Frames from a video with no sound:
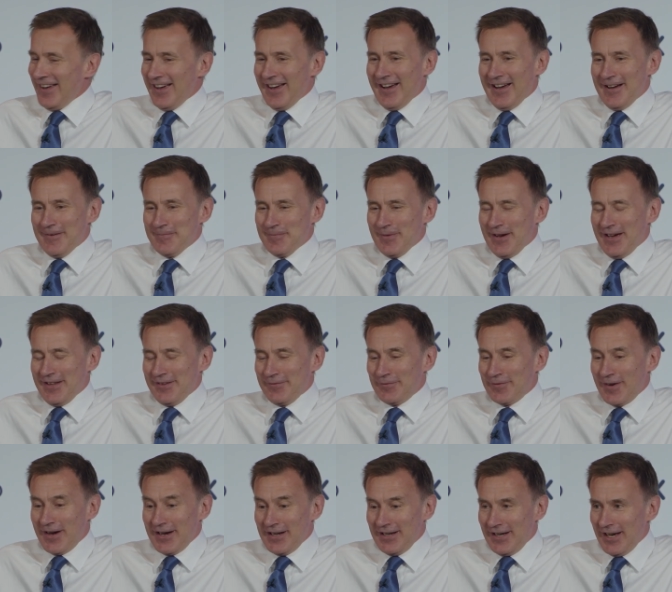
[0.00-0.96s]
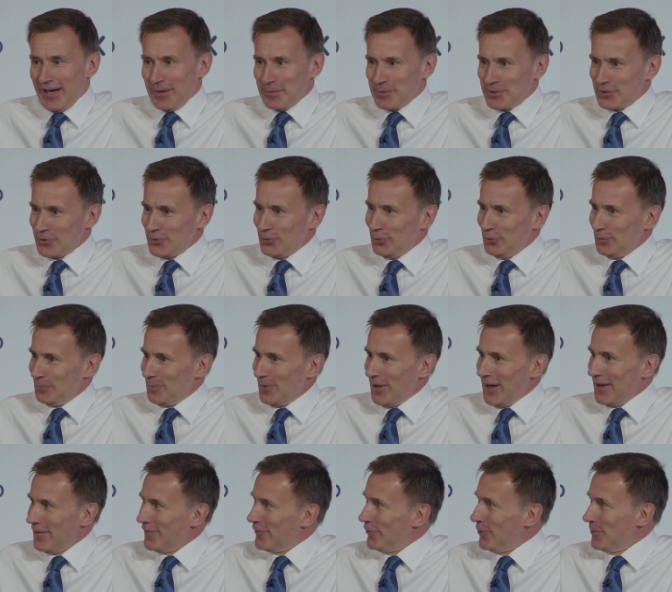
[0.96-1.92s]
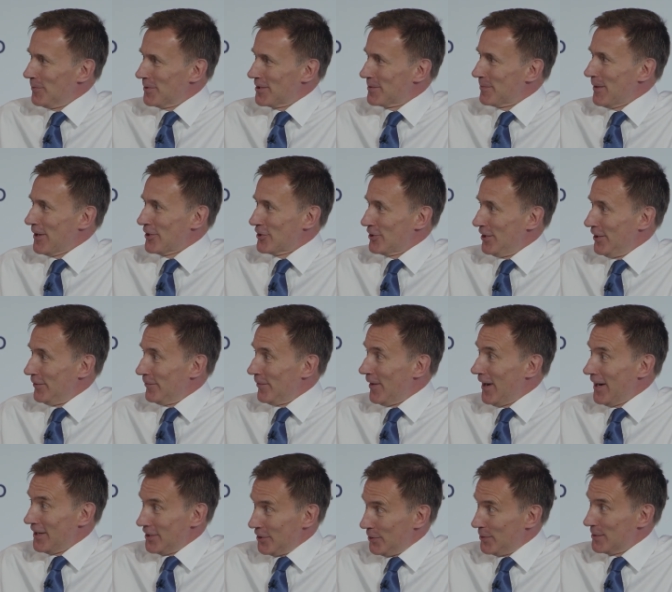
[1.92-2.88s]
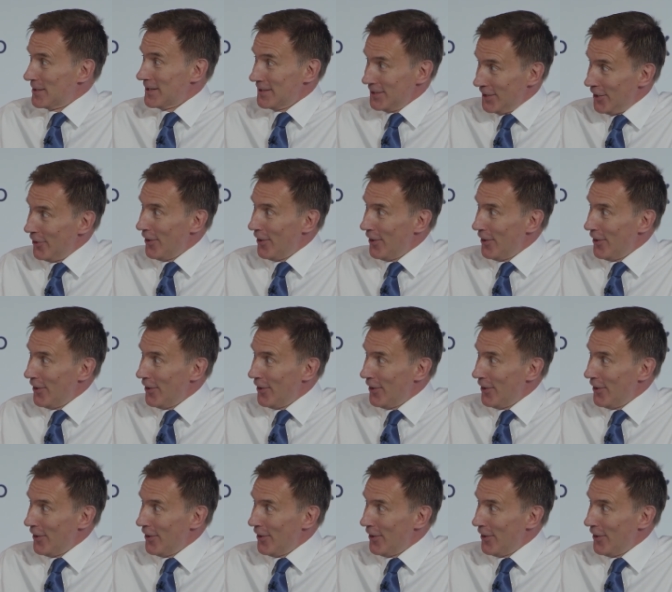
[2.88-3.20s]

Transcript: And finally, I was called by a former special advisor who says,